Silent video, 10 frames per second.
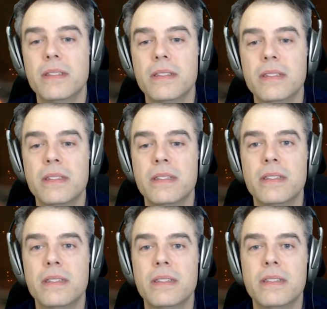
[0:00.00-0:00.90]

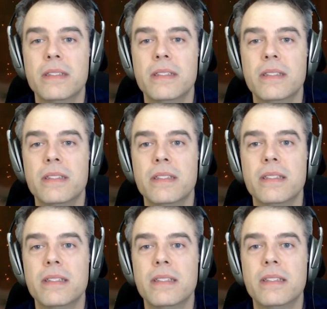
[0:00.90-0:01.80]

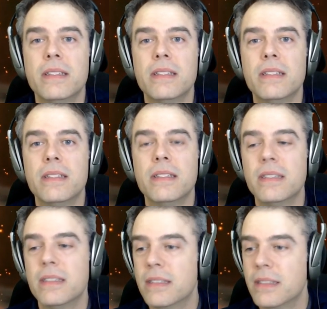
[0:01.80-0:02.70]
(not speaking)